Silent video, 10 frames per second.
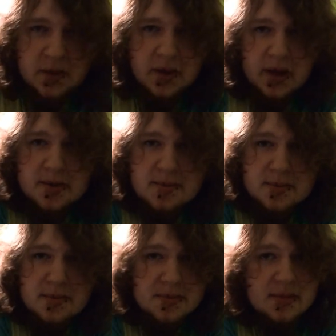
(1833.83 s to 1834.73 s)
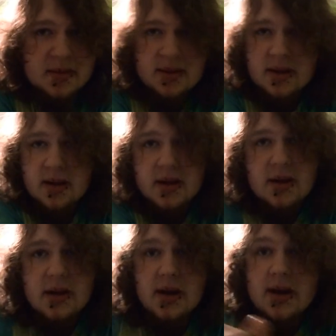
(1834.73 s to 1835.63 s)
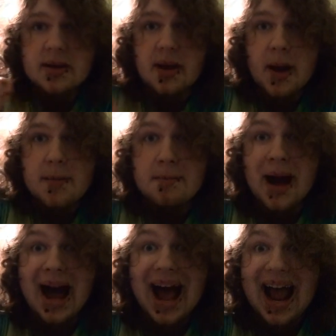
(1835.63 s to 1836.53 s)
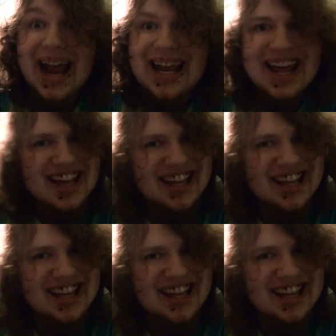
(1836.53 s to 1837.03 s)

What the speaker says: Okay. Done. Bye.